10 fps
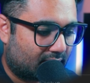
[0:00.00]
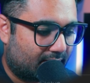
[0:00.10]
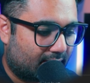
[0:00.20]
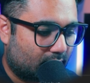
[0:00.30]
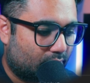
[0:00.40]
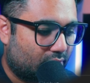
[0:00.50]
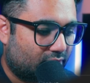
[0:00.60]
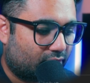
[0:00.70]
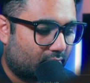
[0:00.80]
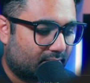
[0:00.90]
And then
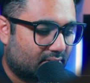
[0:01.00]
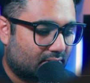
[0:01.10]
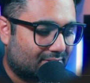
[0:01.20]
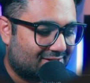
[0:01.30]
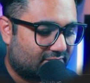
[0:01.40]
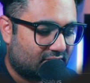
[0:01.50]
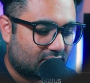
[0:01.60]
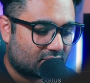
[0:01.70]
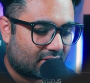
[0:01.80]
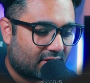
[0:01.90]
boot from the DVD
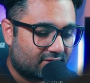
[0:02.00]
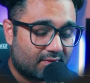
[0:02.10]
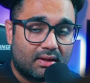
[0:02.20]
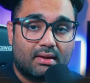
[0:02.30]
drive.